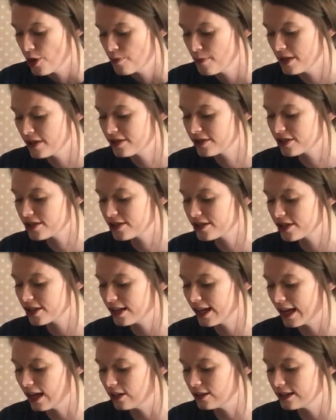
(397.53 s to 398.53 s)
Mr. Sir
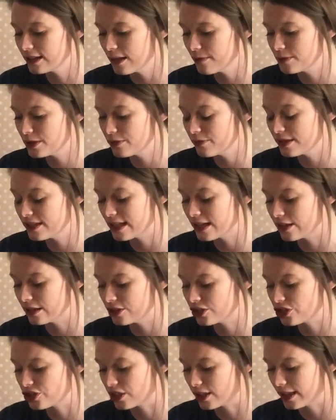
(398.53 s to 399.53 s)
held it up to his ear
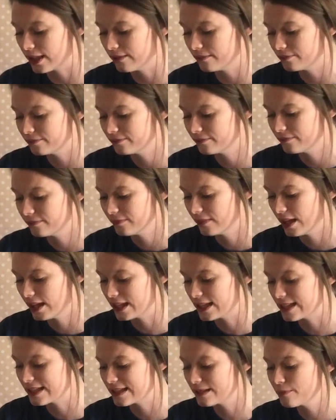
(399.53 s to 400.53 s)
and shook it, and
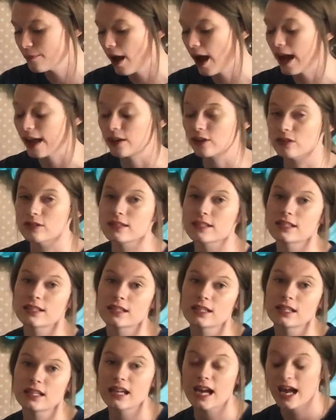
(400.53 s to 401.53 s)
he smiled
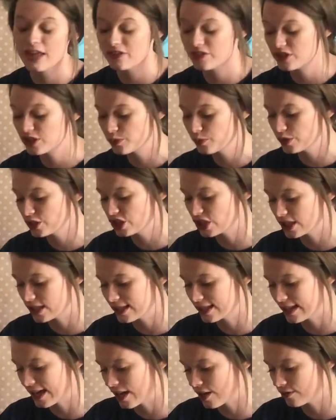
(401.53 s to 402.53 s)
at the swishing
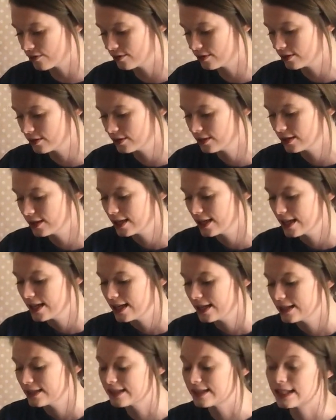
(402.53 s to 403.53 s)
sound.
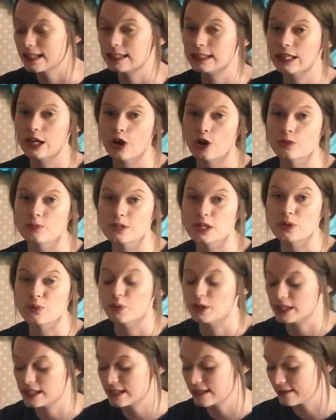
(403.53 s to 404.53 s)
Stanley hoped he
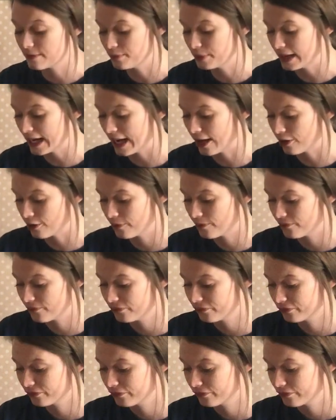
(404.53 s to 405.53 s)
wouldn't dump it out.
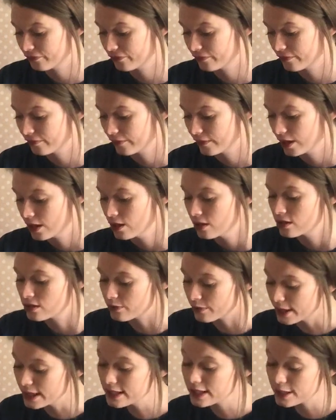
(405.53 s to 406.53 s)

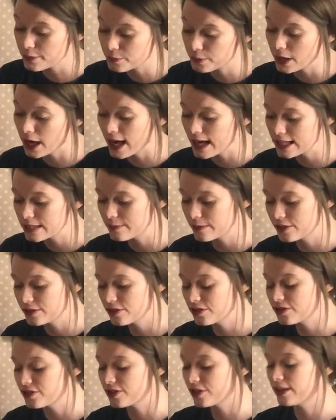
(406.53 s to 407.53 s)
To his surprise,
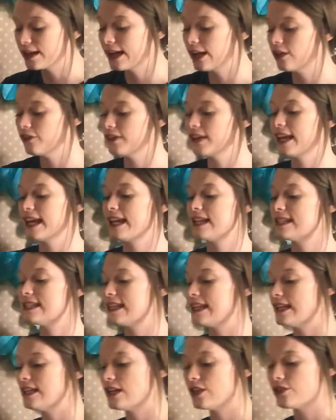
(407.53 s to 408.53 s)
Mr. Sir held the
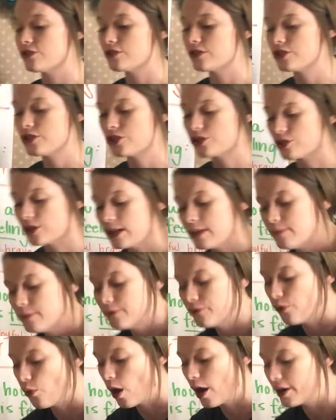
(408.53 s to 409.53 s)
canteen under the stream
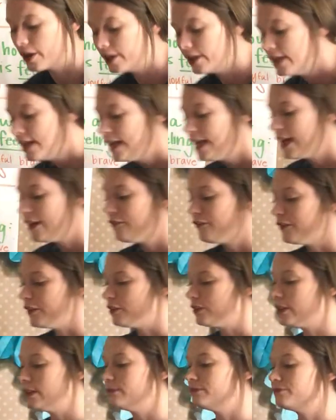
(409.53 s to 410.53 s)
of water and
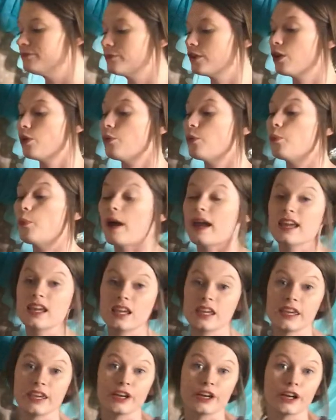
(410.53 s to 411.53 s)
filled it. "Wait
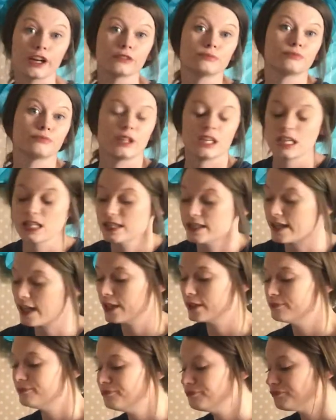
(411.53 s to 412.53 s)
here," he
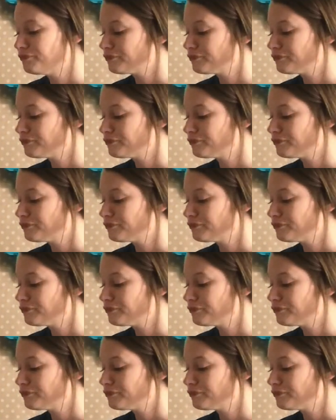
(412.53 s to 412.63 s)
said.